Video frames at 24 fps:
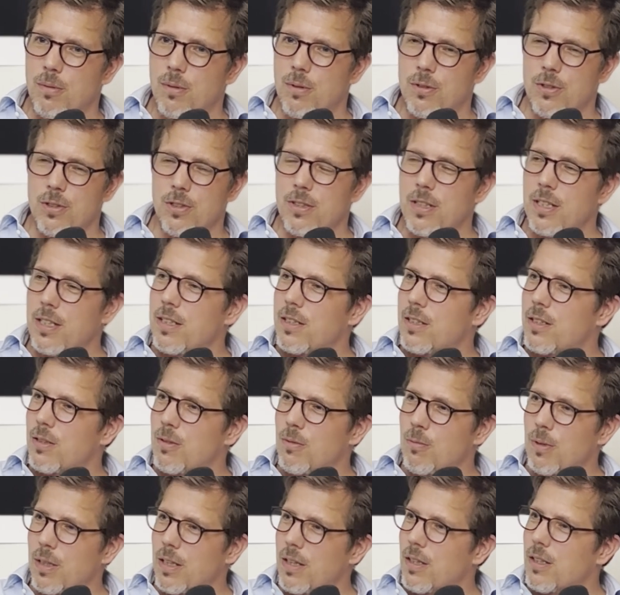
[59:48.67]
state
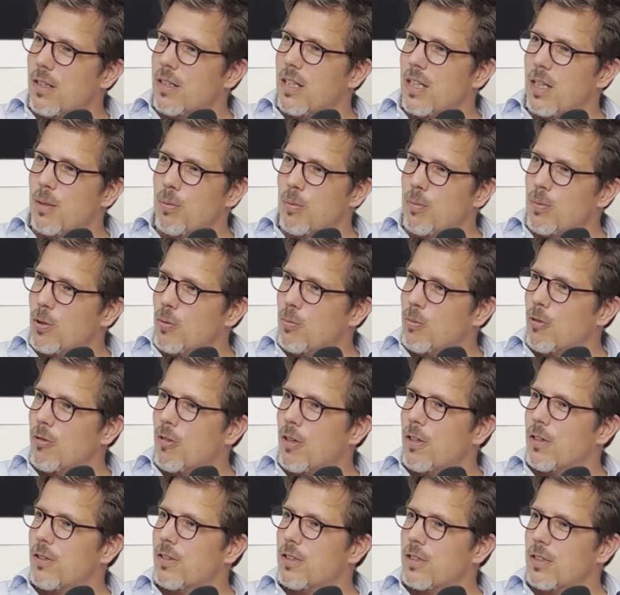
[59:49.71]
with a capable
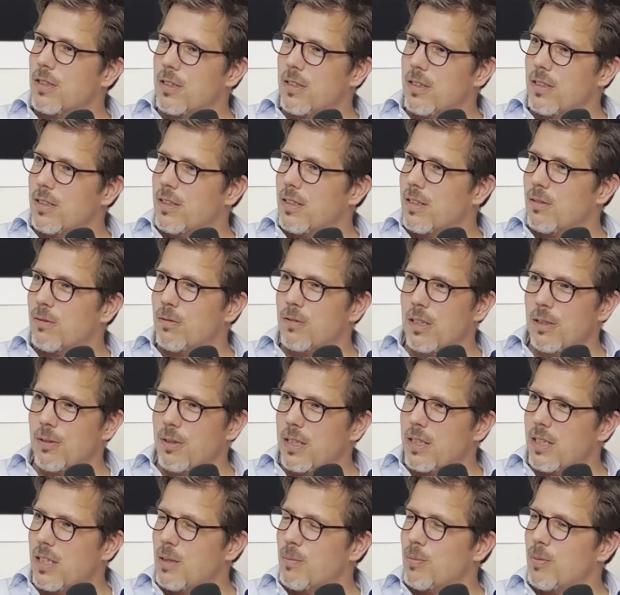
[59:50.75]
bureaucracy and
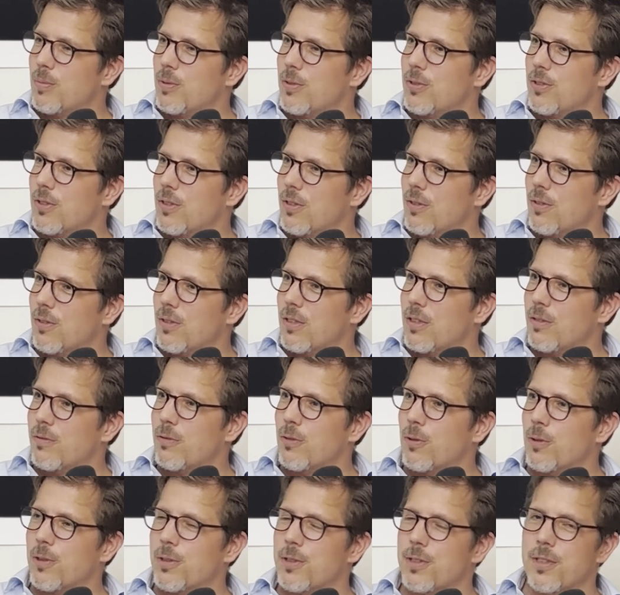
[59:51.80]
very capable security
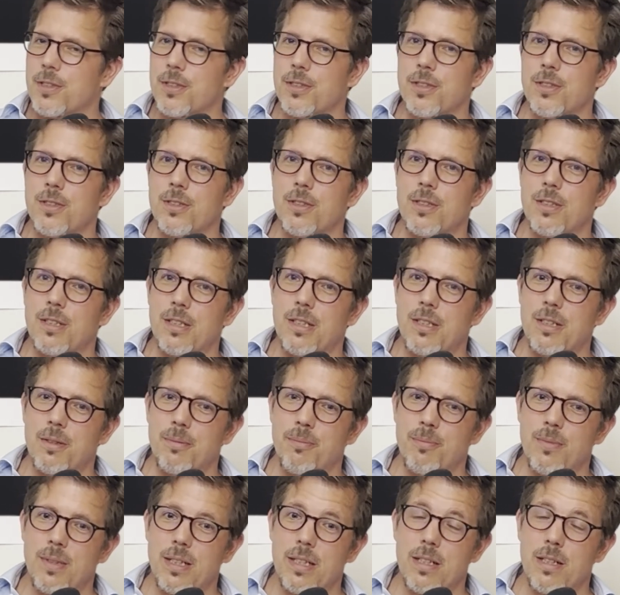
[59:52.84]
forces
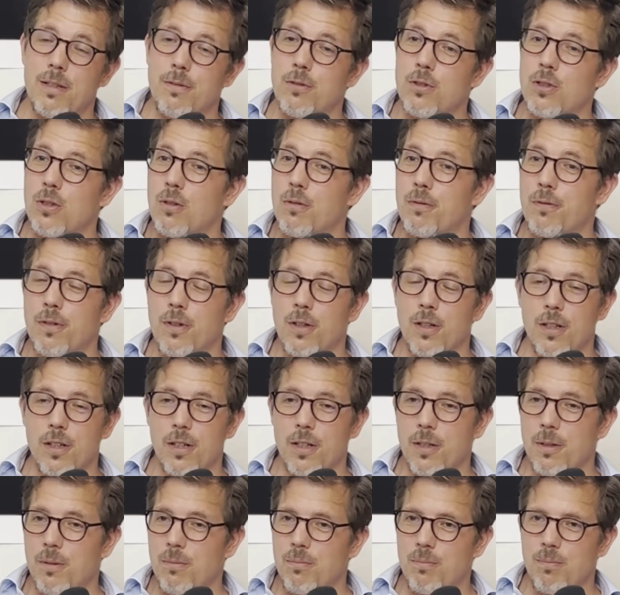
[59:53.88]
that have so
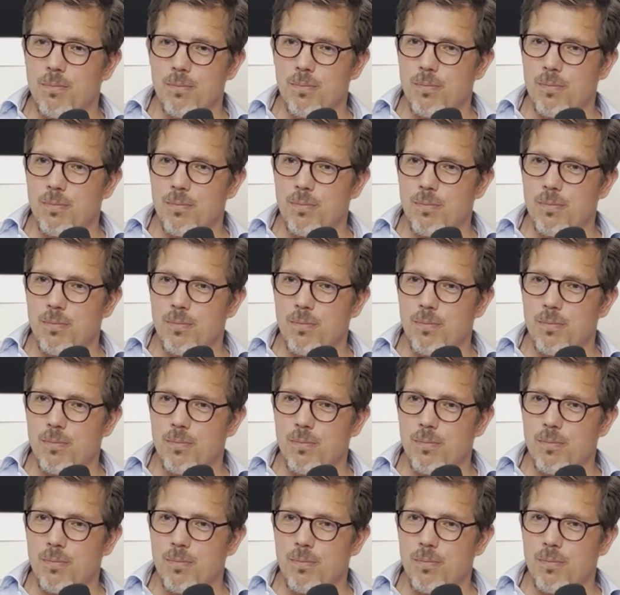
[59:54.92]
far